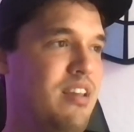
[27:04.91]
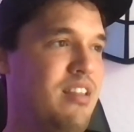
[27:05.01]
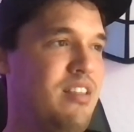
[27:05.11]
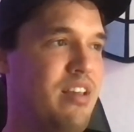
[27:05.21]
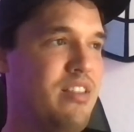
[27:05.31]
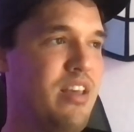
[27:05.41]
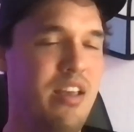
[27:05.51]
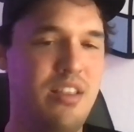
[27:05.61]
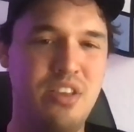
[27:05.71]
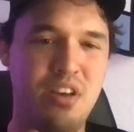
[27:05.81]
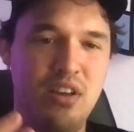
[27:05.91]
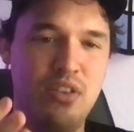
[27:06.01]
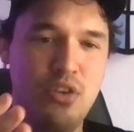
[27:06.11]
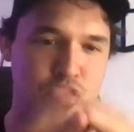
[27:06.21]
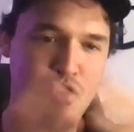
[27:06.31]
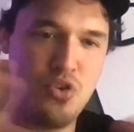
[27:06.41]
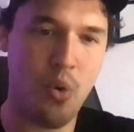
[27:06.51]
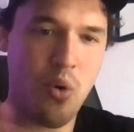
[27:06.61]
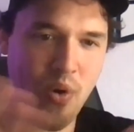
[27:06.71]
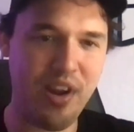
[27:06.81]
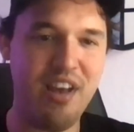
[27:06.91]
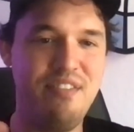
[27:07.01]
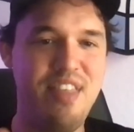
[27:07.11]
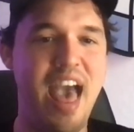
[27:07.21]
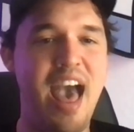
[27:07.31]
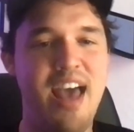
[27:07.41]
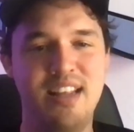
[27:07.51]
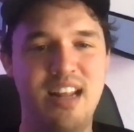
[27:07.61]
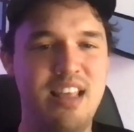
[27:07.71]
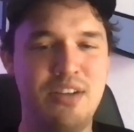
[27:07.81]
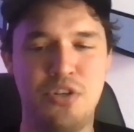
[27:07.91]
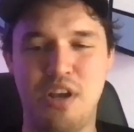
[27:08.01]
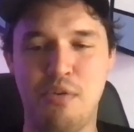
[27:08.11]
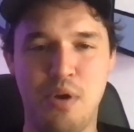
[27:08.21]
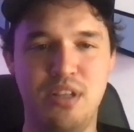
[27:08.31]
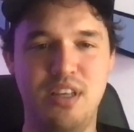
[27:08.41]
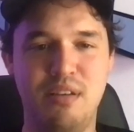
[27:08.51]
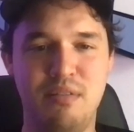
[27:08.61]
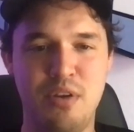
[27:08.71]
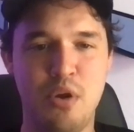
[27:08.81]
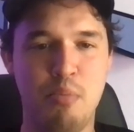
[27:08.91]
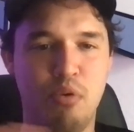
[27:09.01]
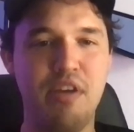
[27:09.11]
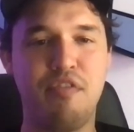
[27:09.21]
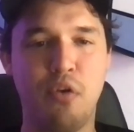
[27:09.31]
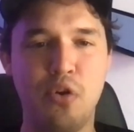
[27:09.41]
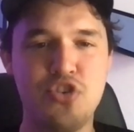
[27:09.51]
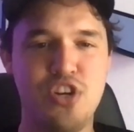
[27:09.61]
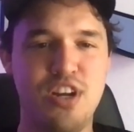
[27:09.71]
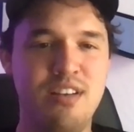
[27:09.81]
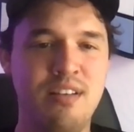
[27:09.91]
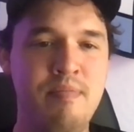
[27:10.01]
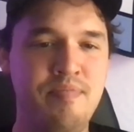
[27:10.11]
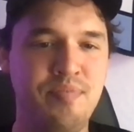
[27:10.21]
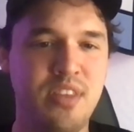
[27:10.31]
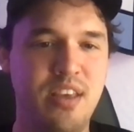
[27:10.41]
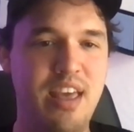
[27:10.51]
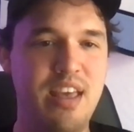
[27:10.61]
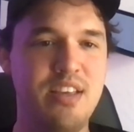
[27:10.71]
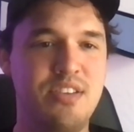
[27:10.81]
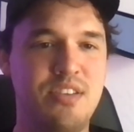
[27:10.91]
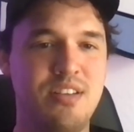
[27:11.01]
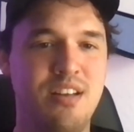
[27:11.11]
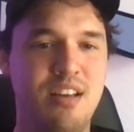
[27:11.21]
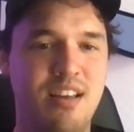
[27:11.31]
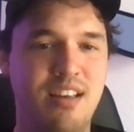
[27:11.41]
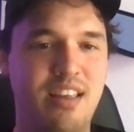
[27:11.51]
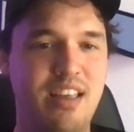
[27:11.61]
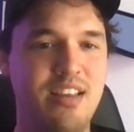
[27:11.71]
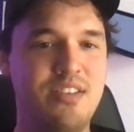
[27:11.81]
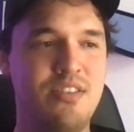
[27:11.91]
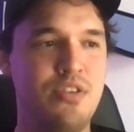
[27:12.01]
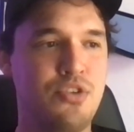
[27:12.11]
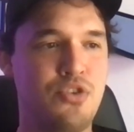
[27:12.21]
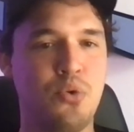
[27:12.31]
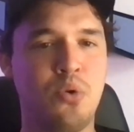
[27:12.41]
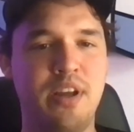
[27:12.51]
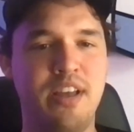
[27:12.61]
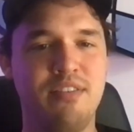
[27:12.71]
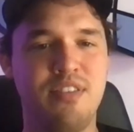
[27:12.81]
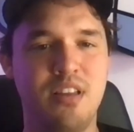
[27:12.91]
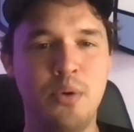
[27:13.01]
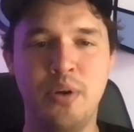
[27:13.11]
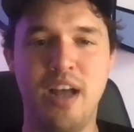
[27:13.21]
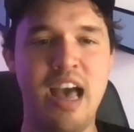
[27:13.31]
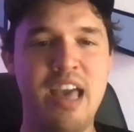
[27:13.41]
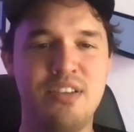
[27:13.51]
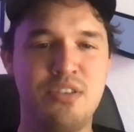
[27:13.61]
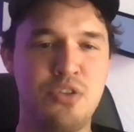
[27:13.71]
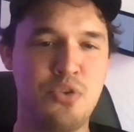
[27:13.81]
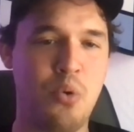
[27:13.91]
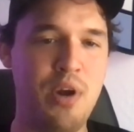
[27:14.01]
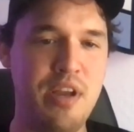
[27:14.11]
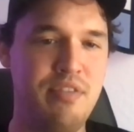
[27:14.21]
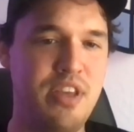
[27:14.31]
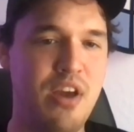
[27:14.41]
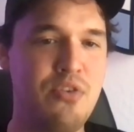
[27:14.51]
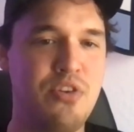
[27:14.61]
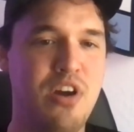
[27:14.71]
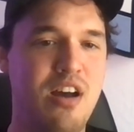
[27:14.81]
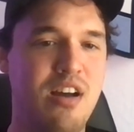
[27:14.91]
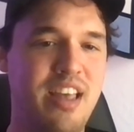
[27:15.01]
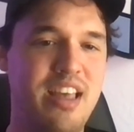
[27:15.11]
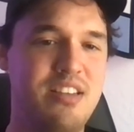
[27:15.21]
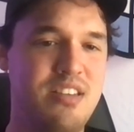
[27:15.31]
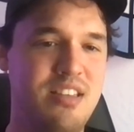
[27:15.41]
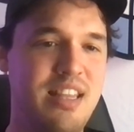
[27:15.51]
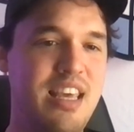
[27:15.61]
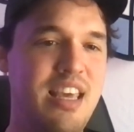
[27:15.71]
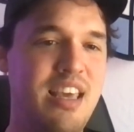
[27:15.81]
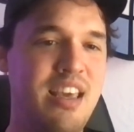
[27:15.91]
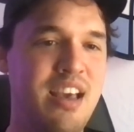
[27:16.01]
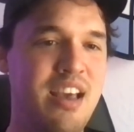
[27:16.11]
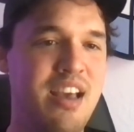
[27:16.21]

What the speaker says: The story of that, and that's just like a really brief version, is the story of the little guy. It's the story of the underdog. It's the